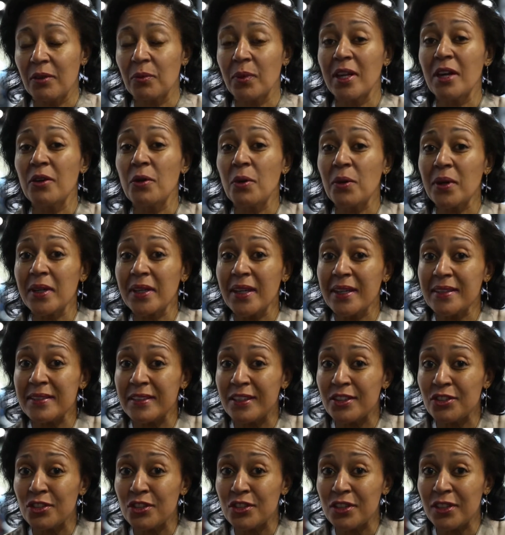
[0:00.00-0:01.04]
what our
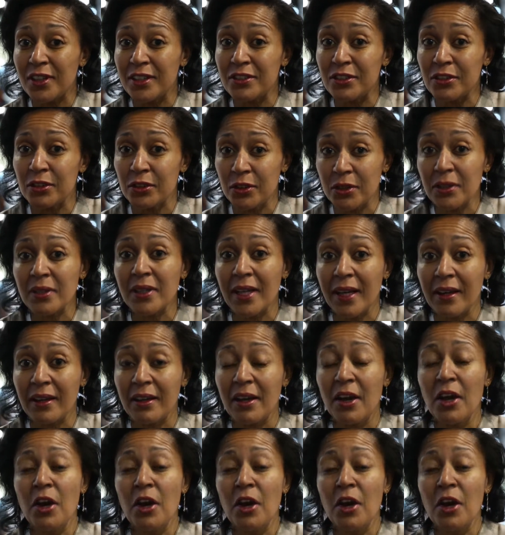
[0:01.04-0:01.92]
organization is going to look like,